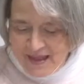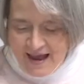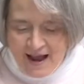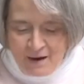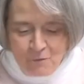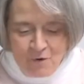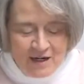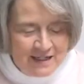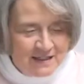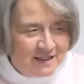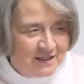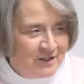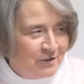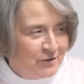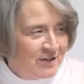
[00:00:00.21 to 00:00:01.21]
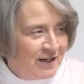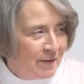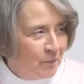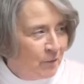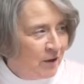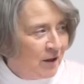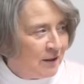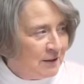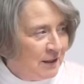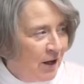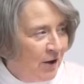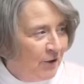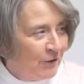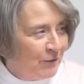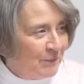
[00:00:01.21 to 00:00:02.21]
I wanted to do Deborah
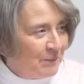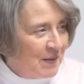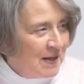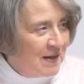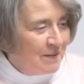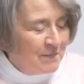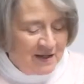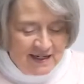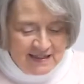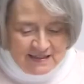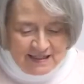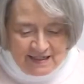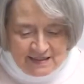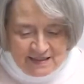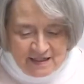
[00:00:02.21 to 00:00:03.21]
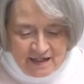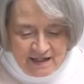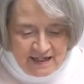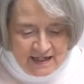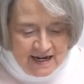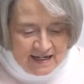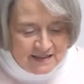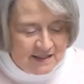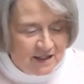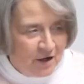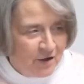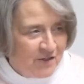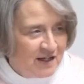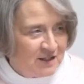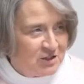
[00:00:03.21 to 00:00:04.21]
alone, but as I studied, I
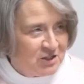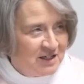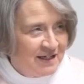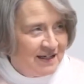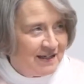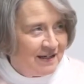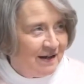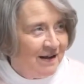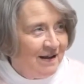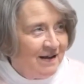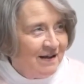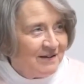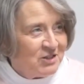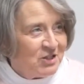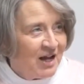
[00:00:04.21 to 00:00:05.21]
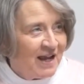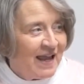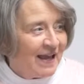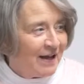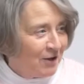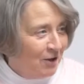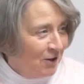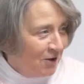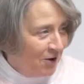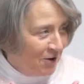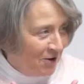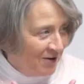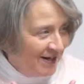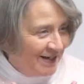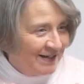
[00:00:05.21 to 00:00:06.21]
saw that she and Jael
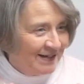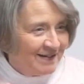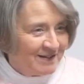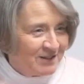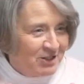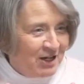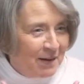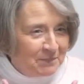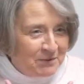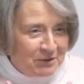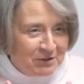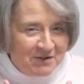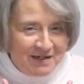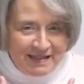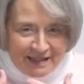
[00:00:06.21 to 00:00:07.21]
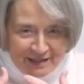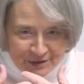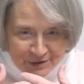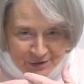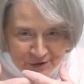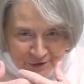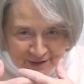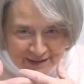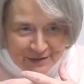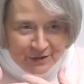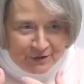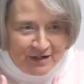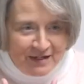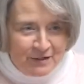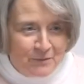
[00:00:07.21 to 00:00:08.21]
are in the chapter and their stories
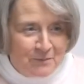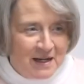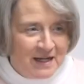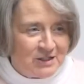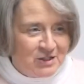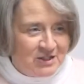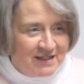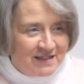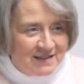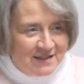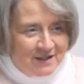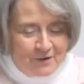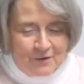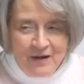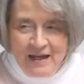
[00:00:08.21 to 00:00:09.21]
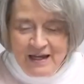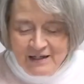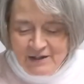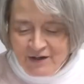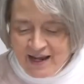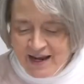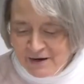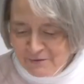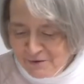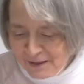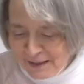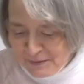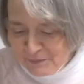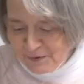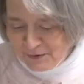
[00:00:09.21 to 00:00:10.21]
are intermeshed, and so you can't
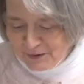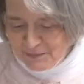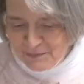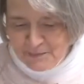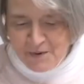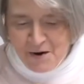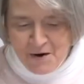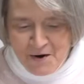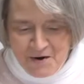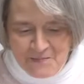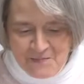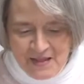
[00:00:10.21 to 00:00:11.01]
really pull them apart.